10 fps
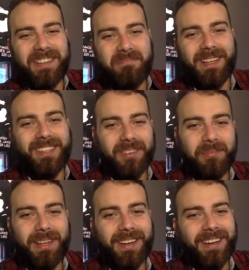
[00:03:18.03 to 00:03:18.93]
but he's a
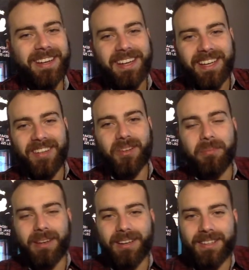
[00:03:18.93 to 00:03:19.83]
bit
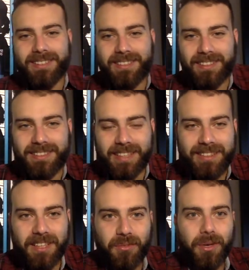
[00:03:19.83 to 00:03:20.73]

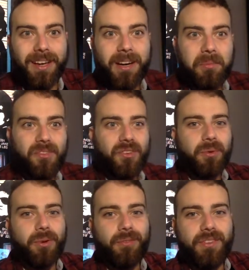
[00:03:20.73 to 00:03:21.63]
sensitive when it comes
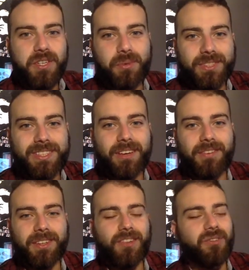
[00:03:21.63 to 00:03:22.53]
to visual stuff
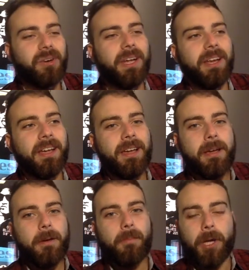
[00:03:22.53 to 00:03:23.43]
on the screen.
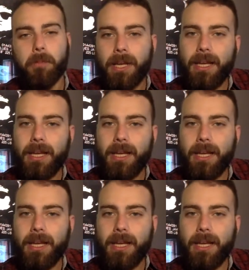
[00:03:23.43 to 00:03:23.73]
But